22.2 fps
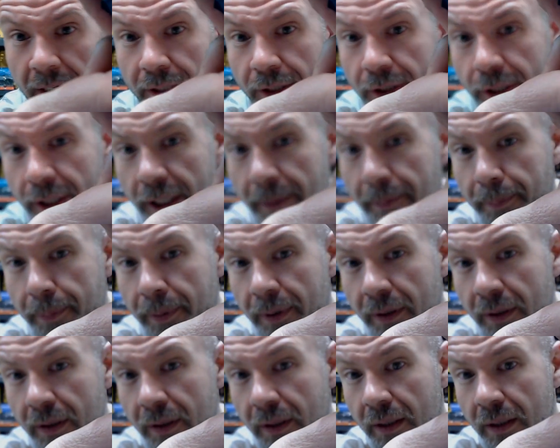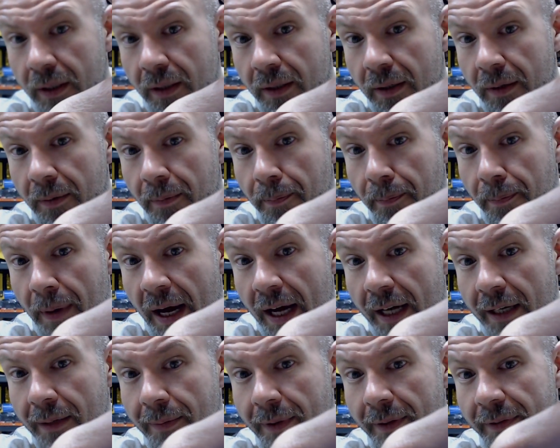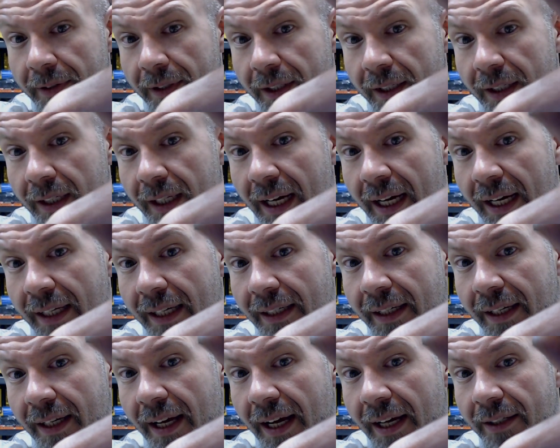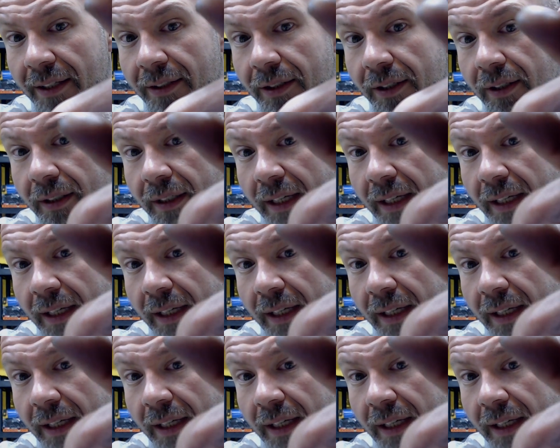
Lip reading: cheap, bottom of the line connector,